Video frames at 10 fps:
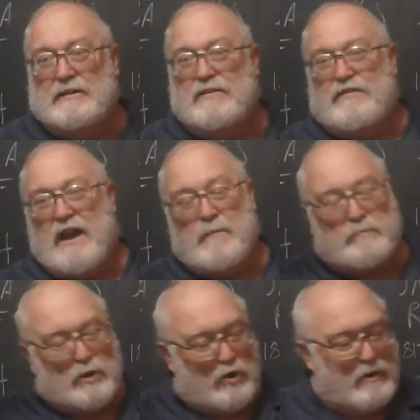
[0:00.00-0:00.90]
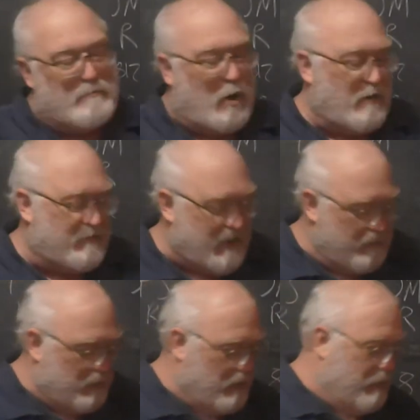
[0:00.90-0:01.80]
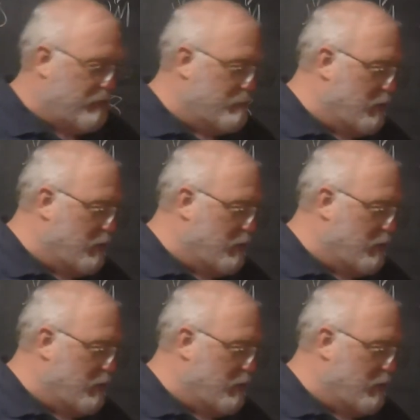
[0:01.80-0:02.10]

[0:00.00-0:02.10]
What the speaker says: Van Buren, Martin Van Buren from New